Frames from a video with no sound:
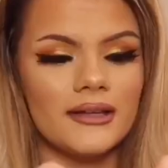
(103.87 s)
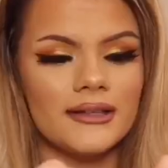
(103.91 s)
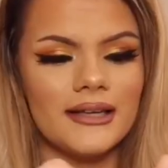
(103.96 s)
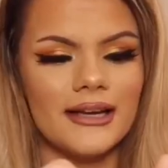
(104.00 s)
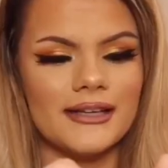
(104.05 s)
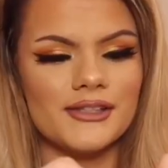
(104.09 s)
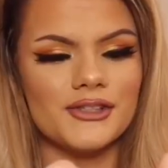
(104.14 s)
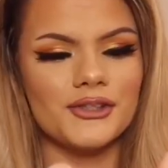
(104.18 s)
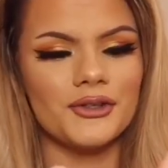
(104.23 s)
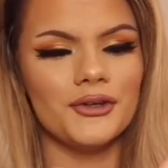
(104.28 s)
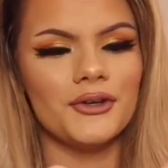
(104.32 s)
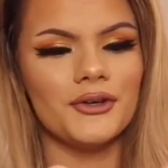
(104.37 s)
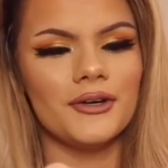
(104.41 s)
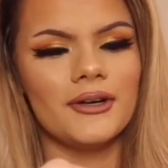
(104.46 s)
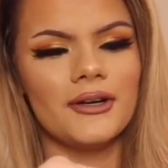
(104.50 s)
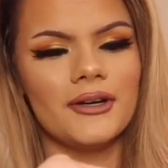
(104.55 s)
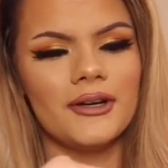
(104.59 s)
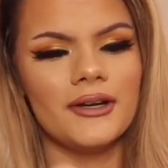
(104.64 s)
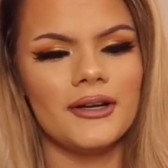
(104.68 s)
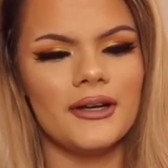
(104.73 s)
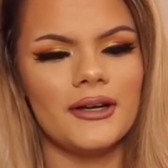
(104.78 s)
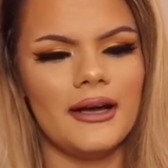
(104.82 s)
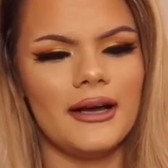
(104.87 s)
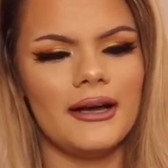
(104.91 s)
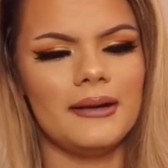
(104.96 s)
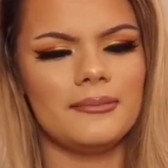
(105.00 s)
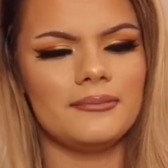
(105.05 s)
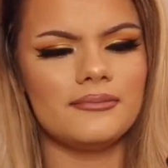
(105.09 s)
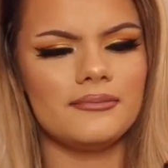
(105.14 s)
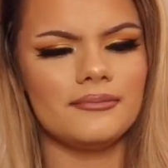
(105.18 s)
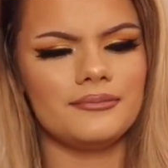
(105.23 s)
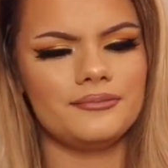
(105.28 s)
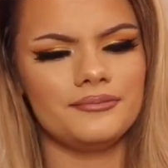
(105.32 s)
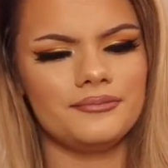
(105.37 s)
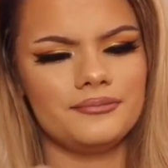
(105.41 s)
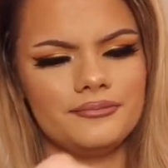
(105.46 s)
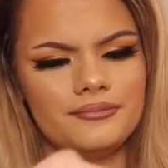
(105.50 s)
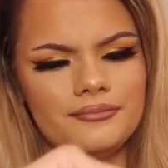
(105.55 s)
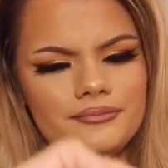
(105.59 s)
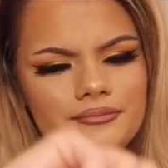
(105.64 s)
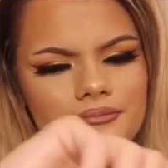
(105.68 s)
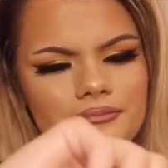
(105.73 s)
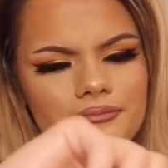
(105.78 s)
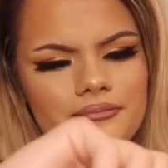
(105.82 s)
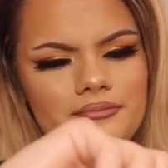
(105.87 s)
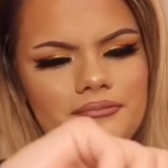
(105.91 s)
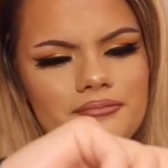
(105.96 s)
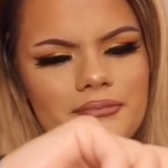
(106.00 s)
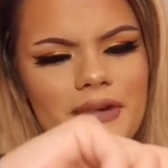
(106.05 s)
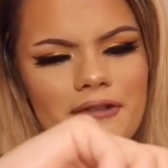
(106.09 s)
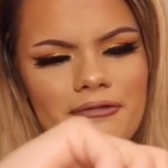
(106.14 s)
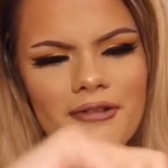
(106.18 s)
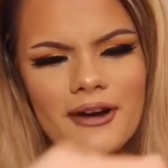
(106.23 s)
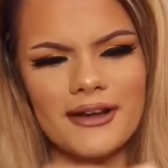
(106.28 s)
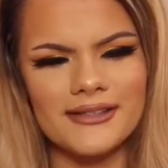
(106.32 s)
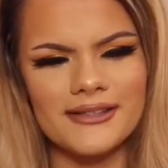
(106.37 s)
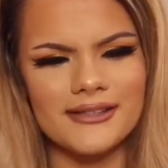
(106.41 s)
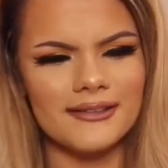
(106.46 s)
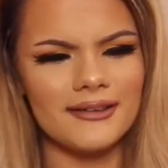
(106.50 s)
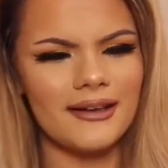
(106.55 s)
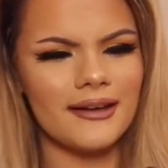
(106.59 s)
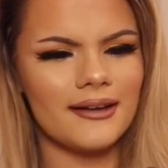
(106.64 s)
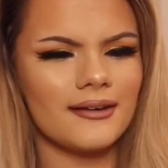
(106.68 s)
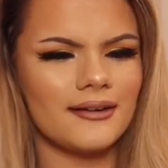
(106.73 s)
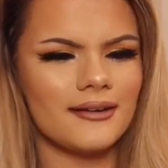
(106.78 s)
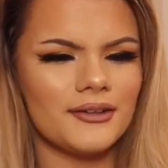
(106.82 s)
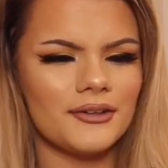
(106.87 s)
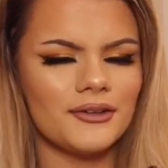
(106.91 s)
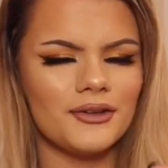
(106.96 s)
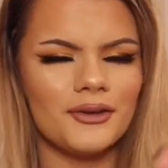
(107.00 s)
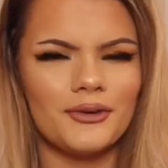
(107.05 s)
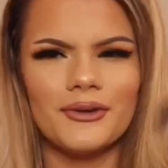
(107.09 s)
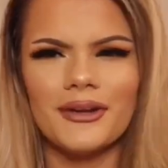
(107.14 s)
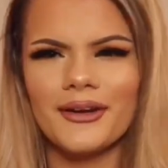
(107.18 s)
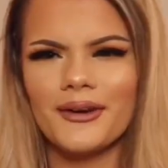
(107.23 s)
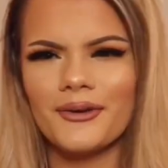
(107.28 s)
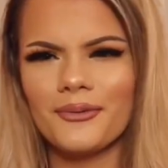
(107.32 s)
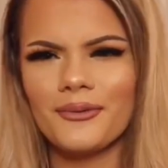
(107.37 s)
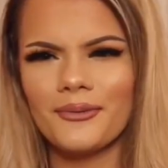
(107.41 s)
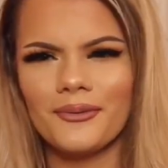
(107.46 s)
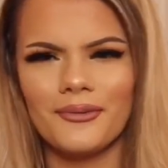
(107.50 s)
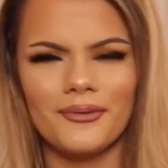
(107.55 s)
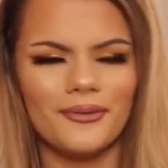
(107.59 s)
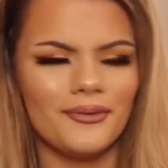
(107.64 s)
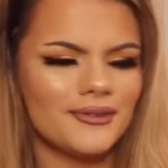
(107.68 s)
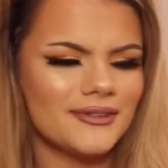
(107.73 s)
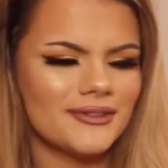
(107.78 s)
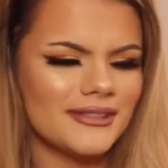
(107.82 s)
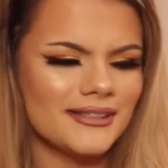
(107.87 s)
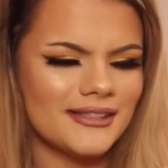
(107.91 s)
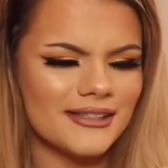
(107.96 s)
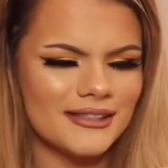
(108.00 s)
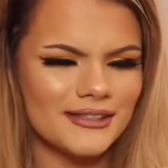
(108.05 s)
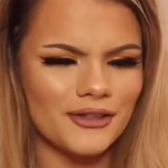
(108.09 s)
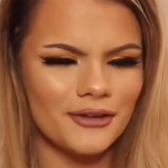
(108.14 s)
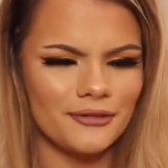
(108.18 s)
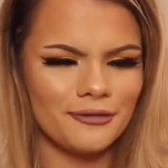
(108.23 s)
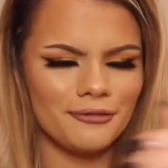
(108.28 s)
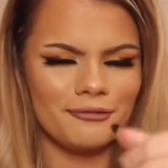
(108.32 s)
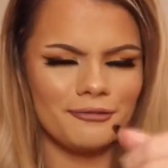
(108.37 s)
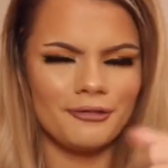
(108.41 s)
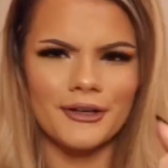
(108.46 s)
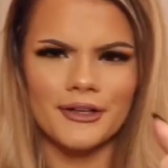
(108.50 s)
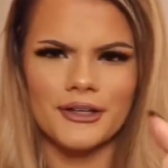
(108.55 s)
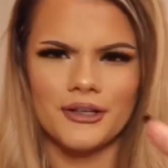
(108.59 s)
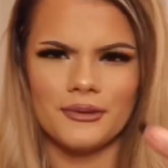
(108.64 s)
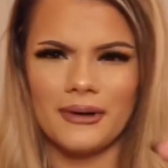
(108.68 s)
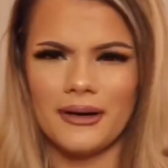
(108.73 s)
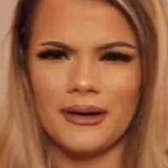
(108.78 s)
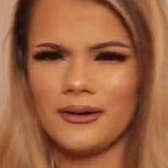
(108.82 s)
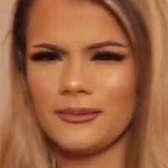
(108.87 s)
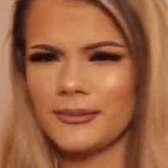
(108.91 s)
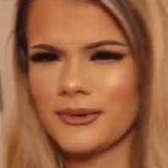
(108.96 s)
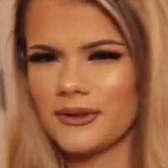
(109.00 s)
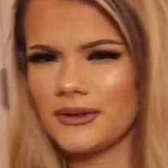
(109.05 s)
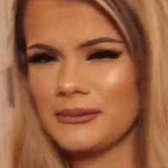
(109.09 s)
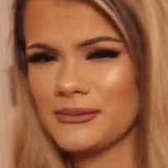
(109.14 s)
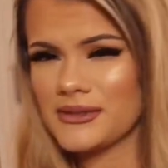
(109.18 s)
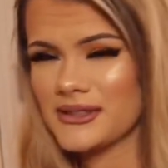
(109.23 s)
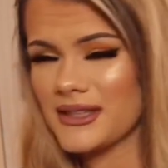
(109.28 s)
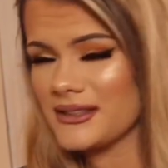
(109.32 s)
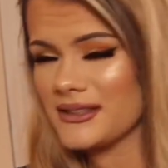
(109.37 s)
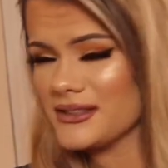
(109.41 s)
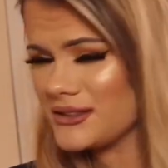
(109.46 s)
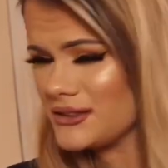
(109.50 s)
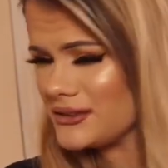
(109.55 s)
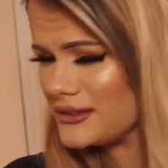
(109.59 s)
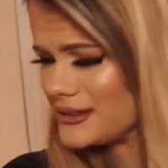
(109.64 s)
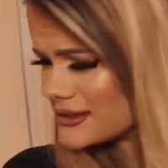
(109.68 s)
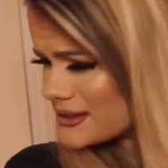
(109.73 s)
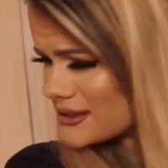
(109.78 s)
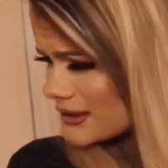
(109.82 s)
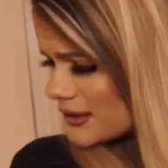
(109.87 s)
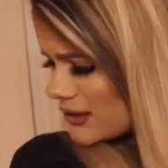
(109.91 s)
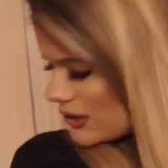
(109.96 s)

Yeah, so, my friends are like, you know, like, does this not freak you out? Oh my God, I'm scared to do this.